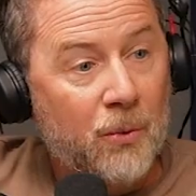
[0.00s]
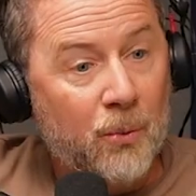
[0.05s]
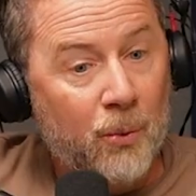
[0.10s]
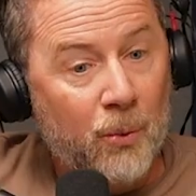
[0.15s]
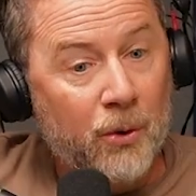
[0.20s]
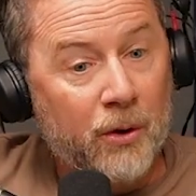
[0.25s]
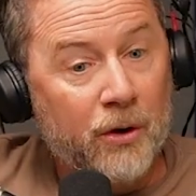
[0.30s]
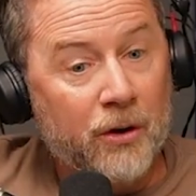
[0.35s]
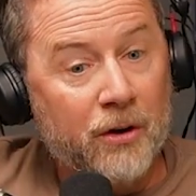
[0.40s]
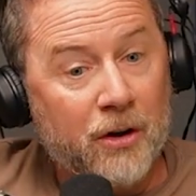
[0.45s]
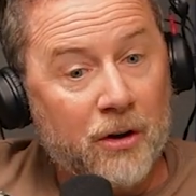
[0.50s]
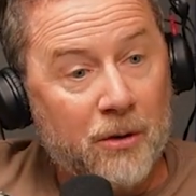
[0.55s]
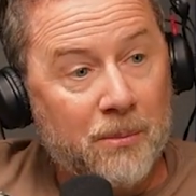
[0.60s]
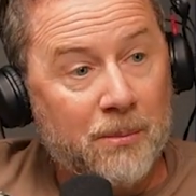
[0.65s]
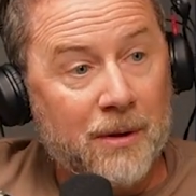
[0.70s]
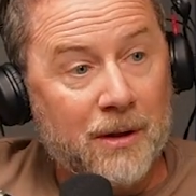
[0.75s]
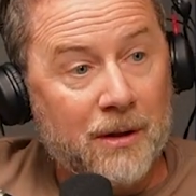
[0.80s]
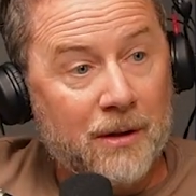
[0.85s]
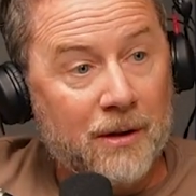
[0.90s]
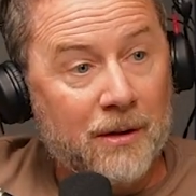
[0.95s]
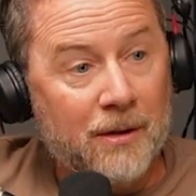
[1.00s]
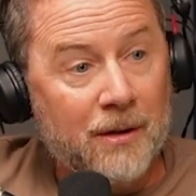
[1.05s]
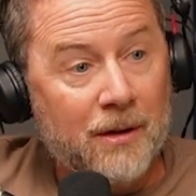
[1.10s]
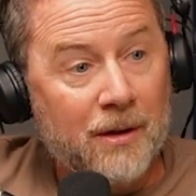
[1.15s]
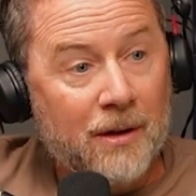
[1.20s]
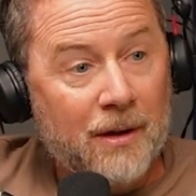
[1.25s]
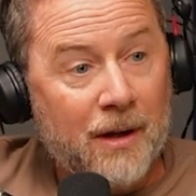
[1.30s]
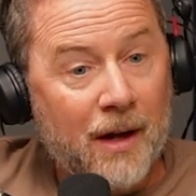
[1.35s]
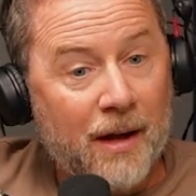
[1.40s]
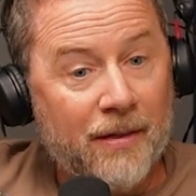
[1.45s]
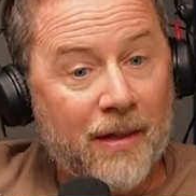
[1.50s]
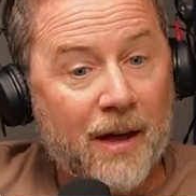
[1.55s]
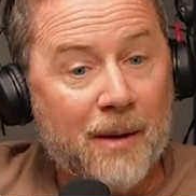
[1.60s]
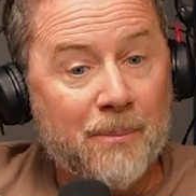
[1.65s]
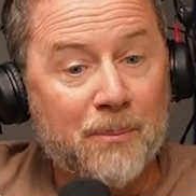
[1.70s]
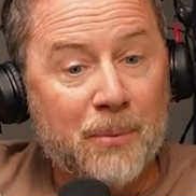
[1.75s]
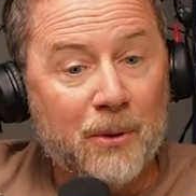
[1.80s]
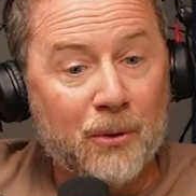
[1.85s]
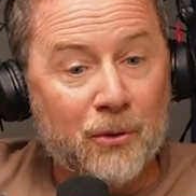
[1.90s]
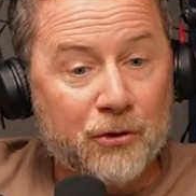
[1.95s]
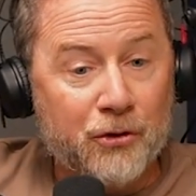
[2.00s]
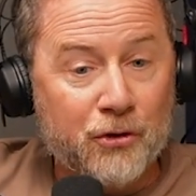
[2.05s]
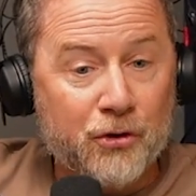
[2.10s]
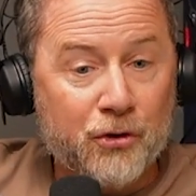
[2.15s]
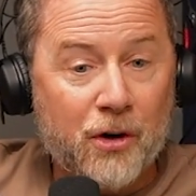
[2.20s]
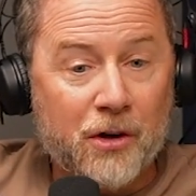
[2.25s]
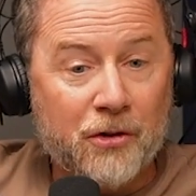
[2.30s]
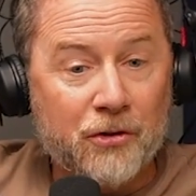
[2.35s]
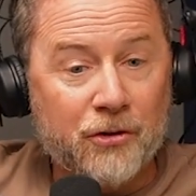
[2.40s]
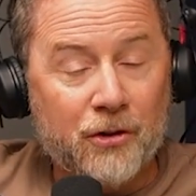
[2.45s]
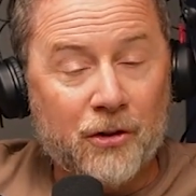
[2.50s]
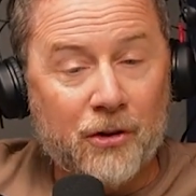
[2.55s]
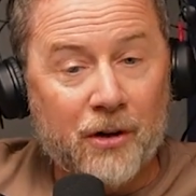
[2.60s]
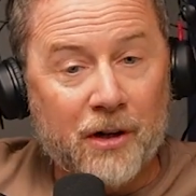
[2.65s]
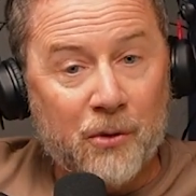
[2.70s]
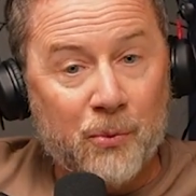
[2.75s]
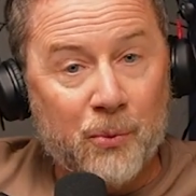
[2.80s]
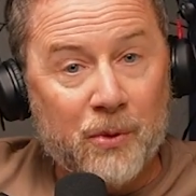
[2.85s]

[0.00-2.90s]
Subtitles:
We're committed. And that built trust that like